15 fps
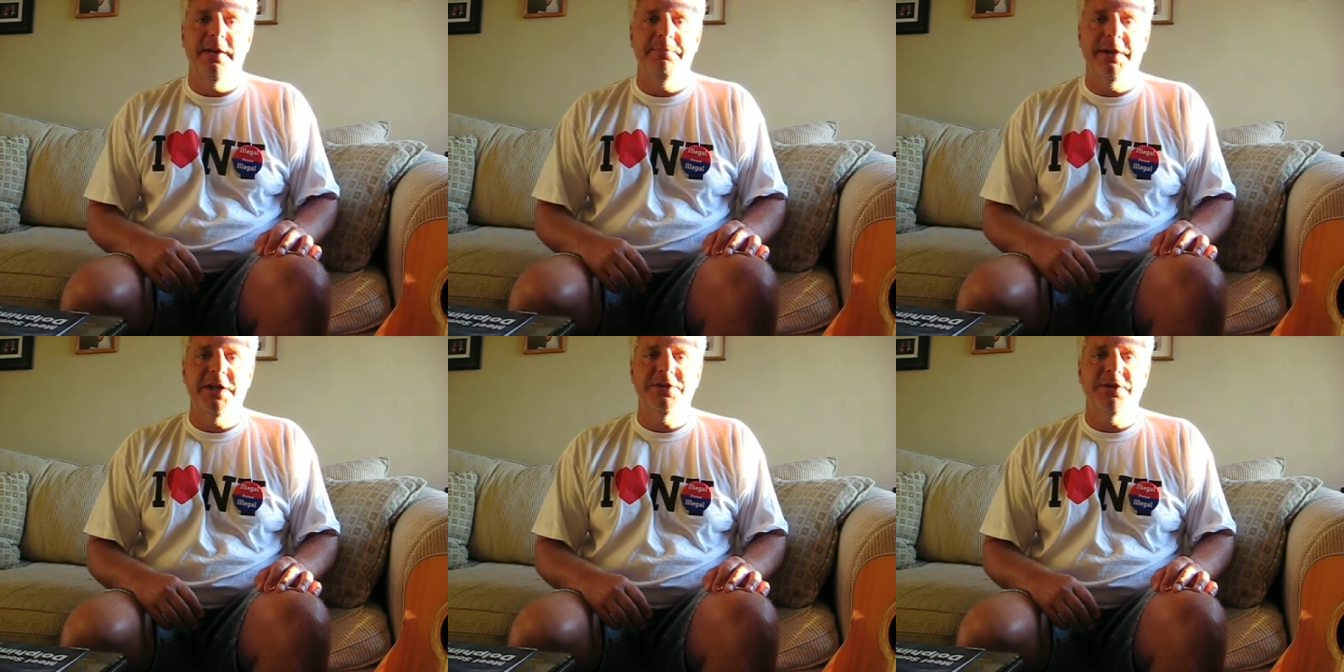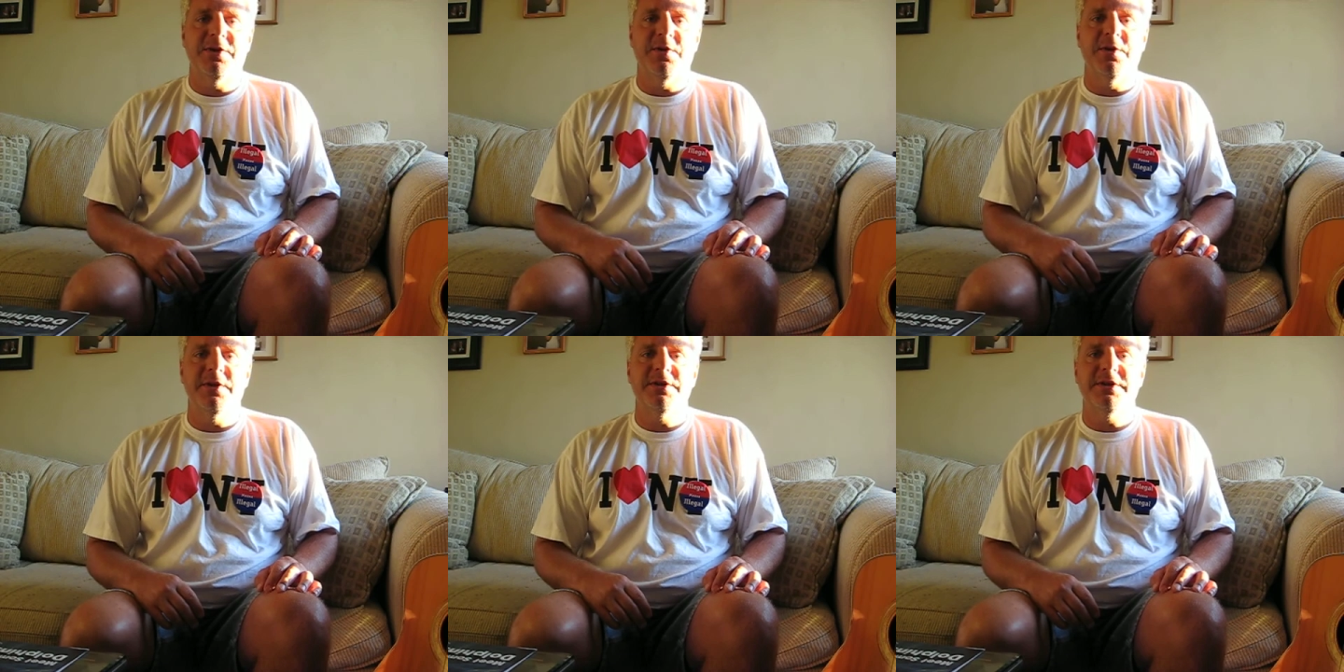major
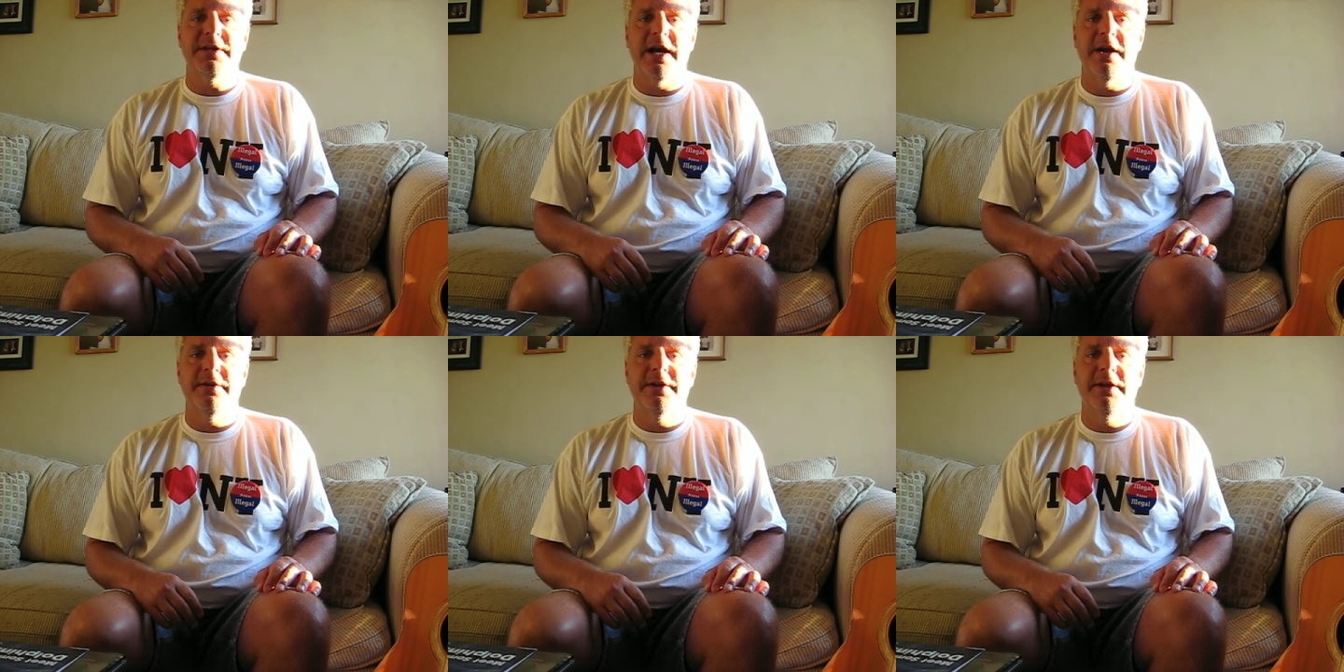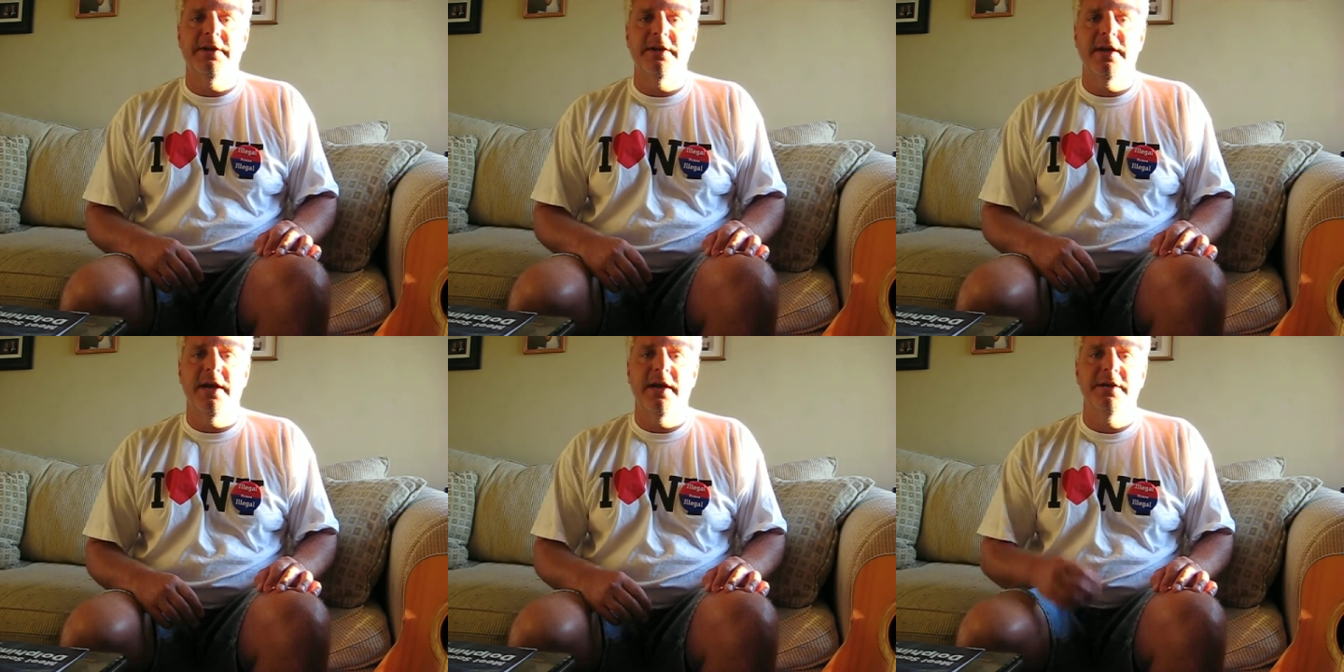chords down,
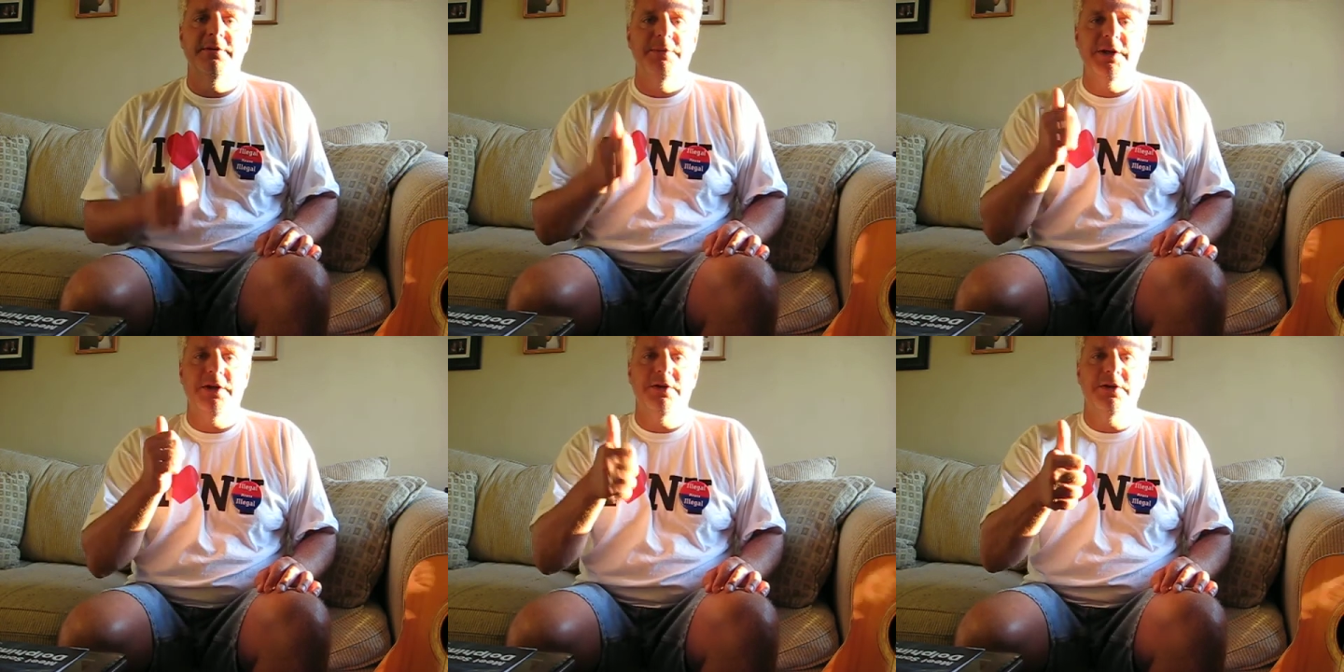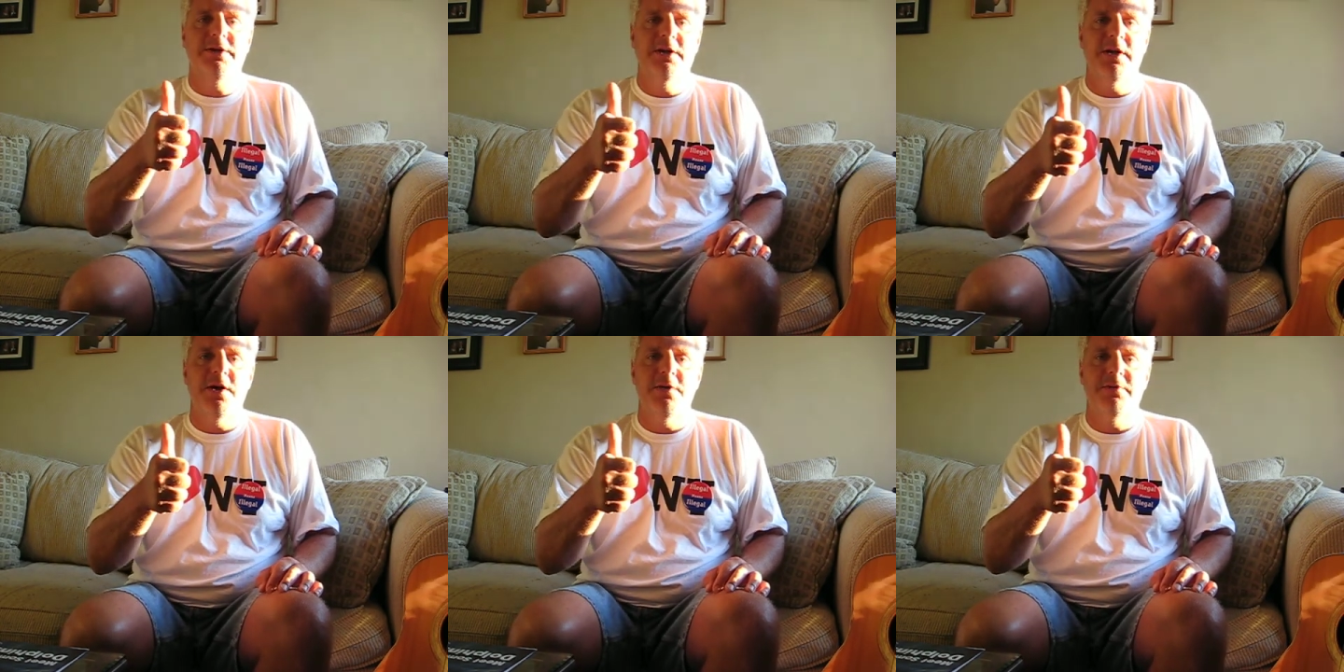and you'll be good
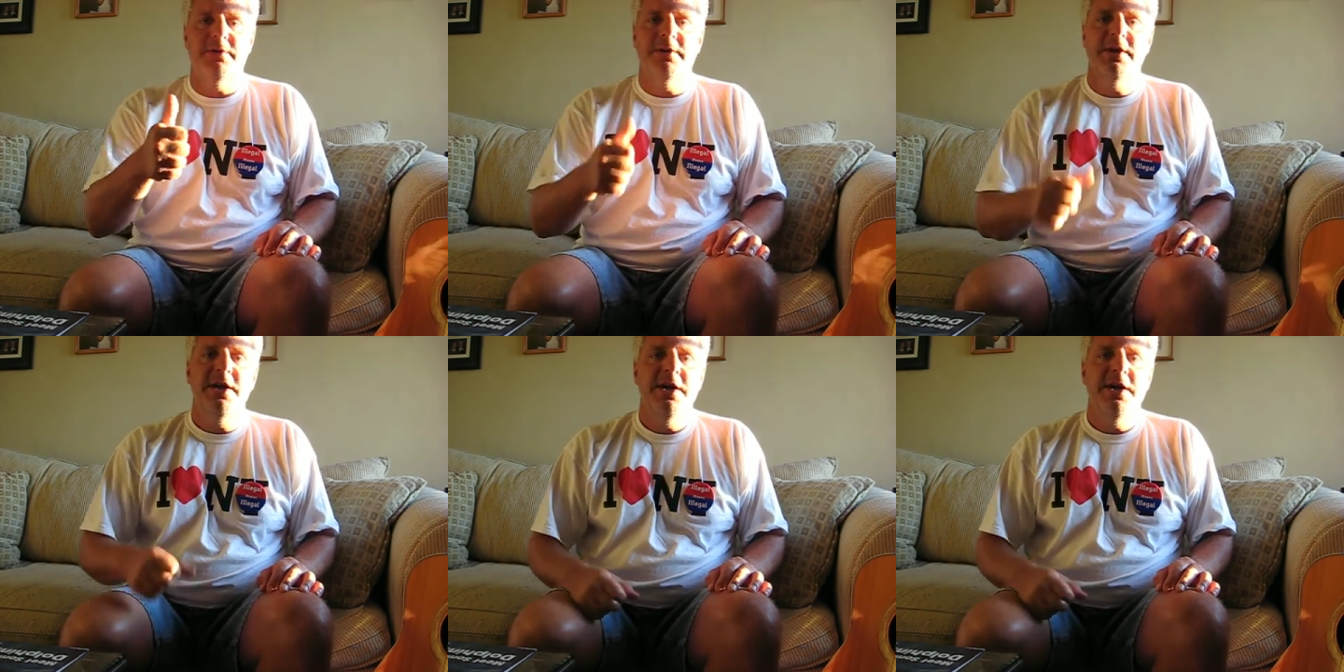to go.